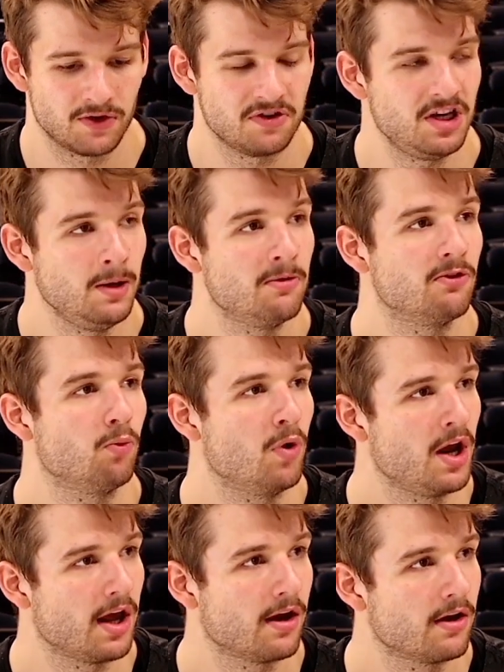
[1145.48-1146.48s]
team is
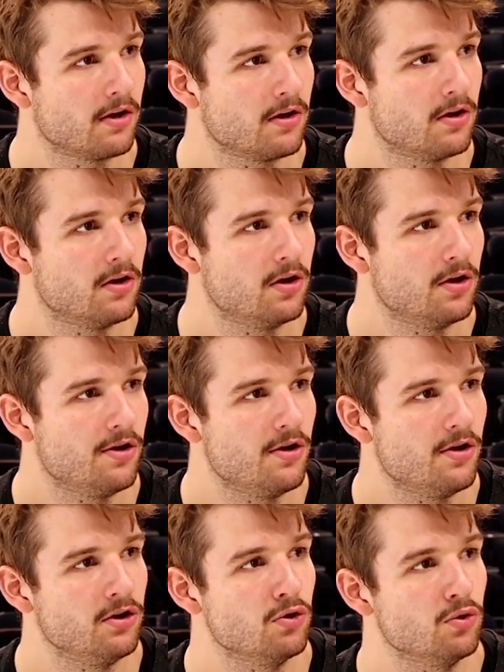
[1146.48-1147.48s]
winning,
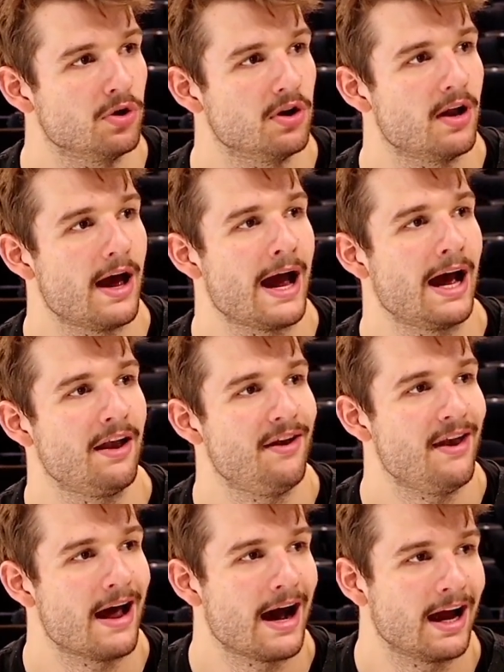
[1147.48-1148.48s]
you would add
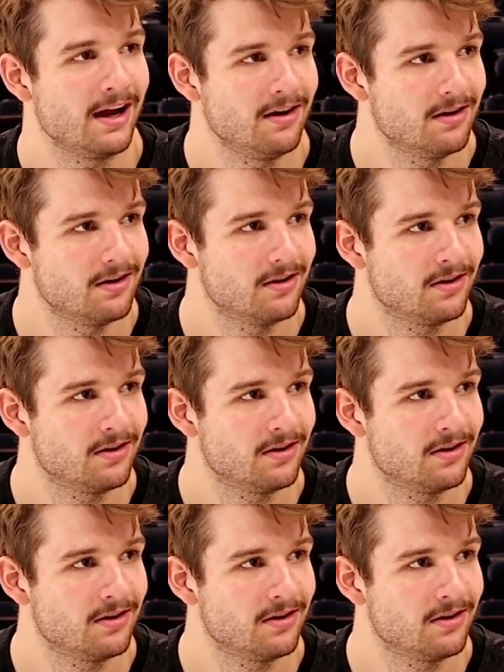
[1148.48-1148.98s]
9